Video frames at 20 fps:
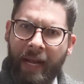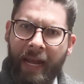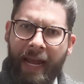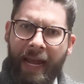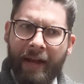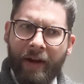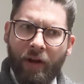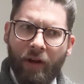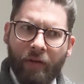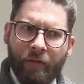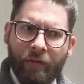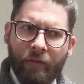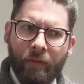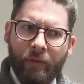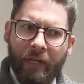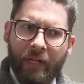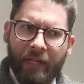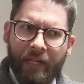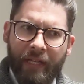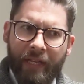and often
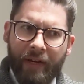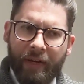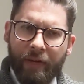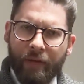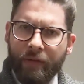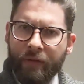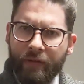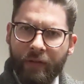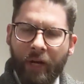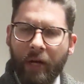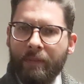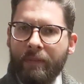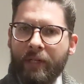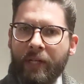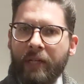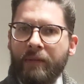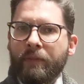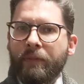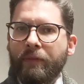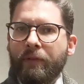when they'll stop
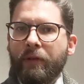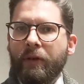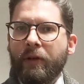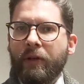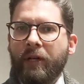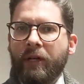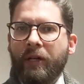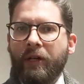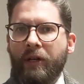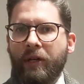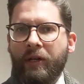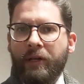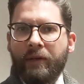just before